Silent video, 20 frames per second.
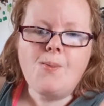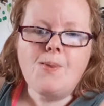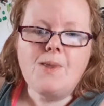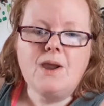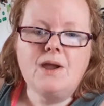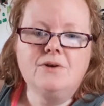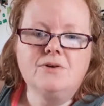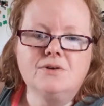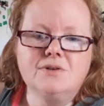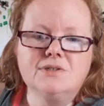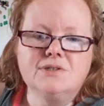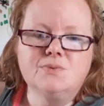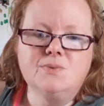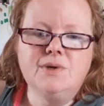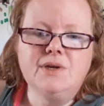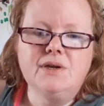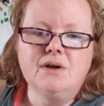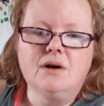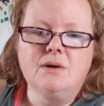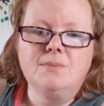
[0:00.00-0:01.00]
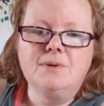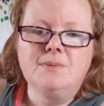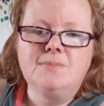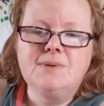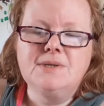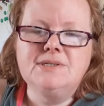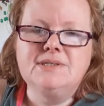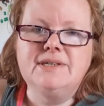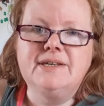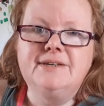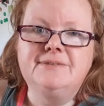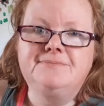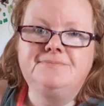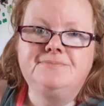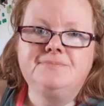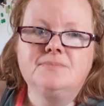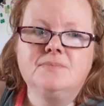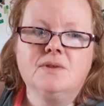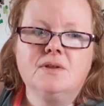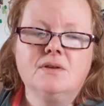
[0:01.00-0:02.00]
I know this week I'll be busy
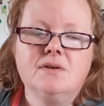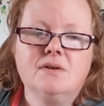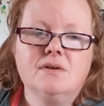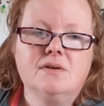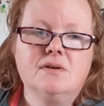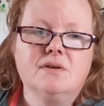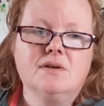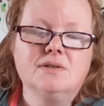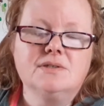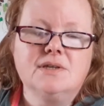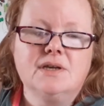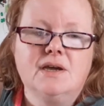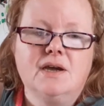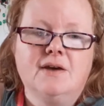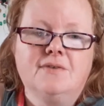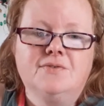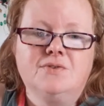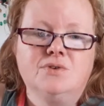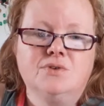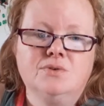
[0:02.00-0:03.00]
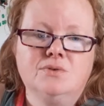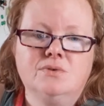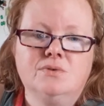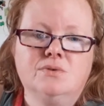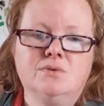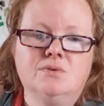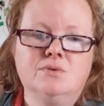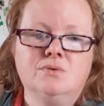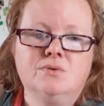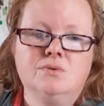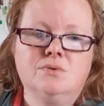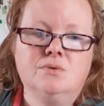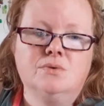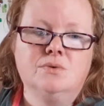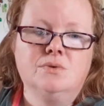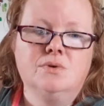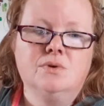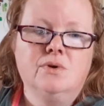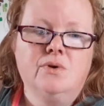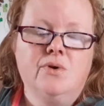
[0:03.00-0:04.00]
because I have
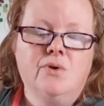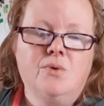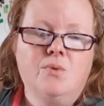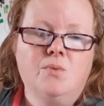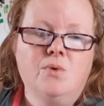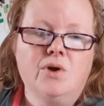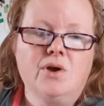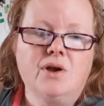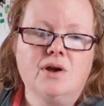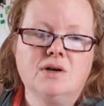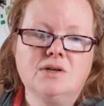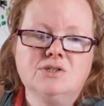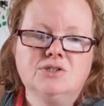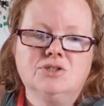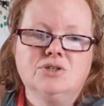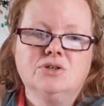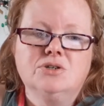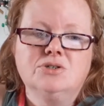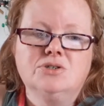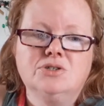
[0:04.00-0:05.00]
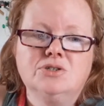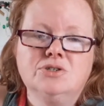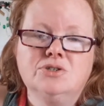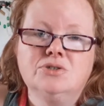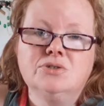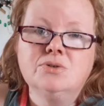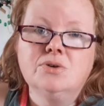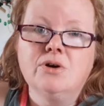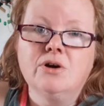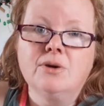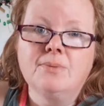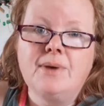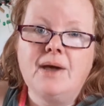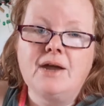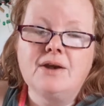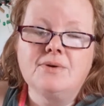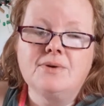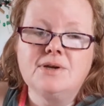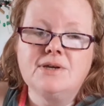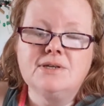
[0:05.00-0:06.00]
to work on charging 2 car
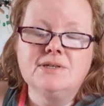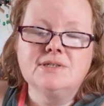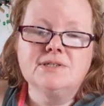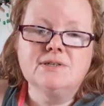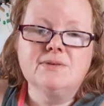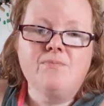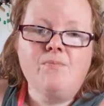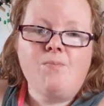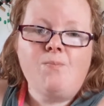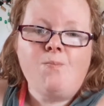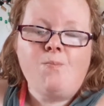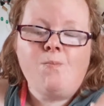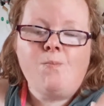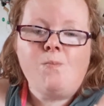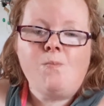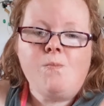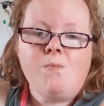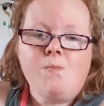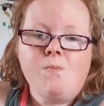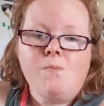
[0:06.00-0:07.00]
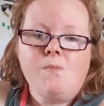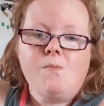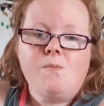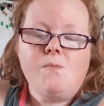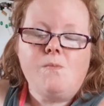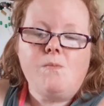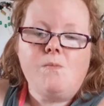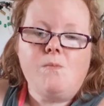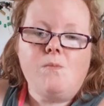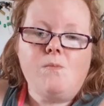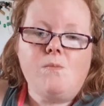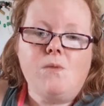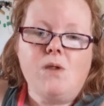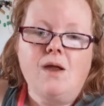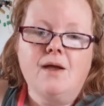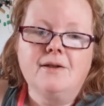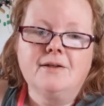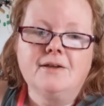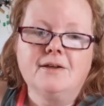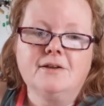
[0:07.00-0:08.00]
batteries
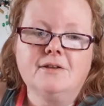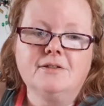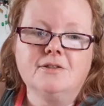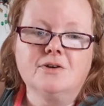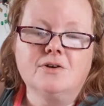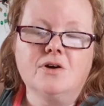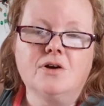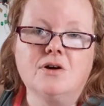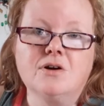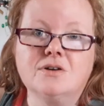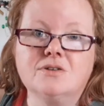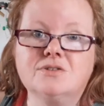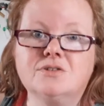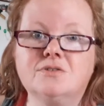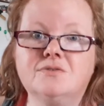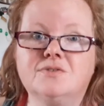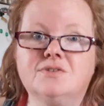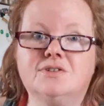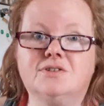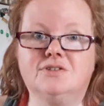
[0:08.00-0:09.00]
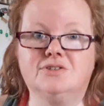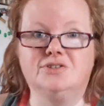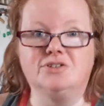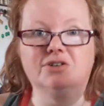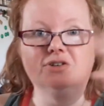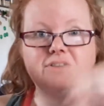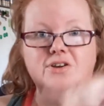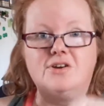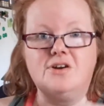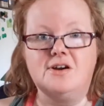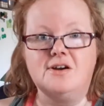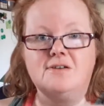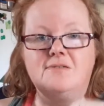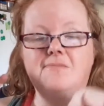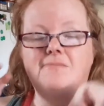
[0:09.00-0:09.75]
and getting the cars over to the junkyard